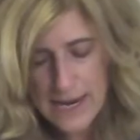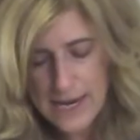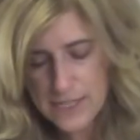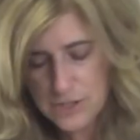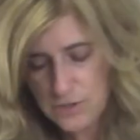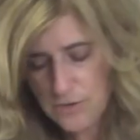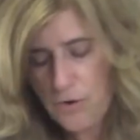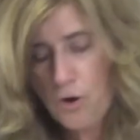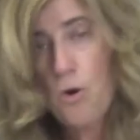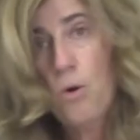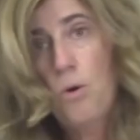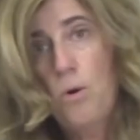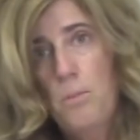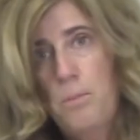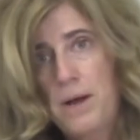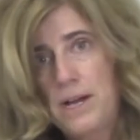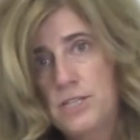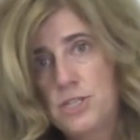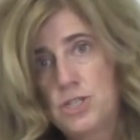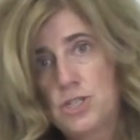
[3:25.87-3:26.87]
is a whole
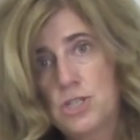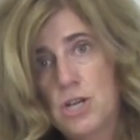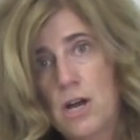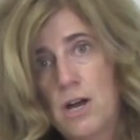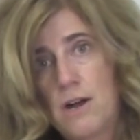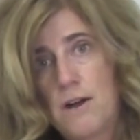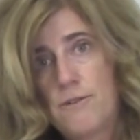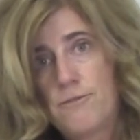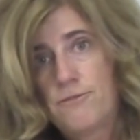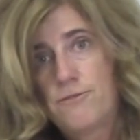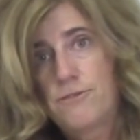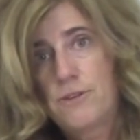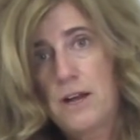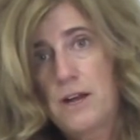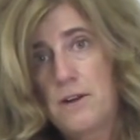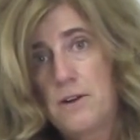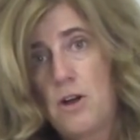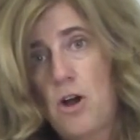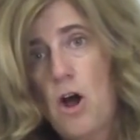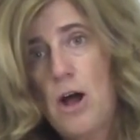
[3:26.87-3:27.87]
bunch of
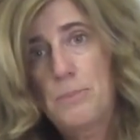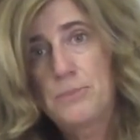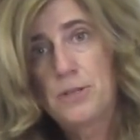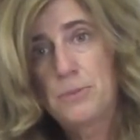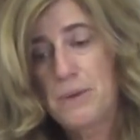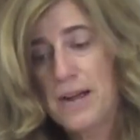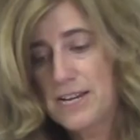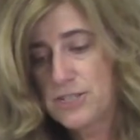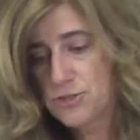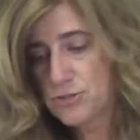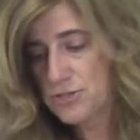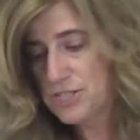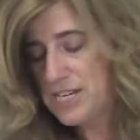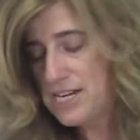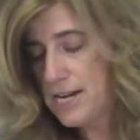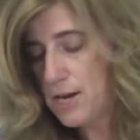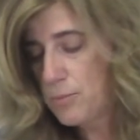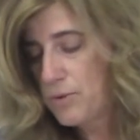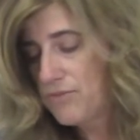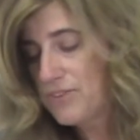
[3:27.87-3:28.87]
uh, optimizers
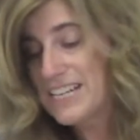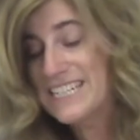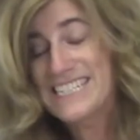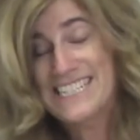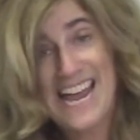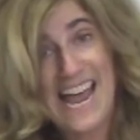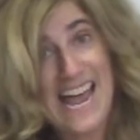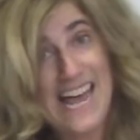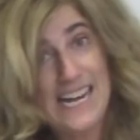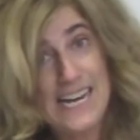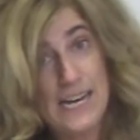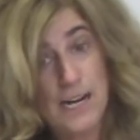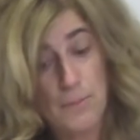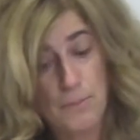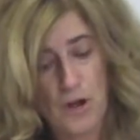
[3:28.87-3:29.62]
here. We've got ten in a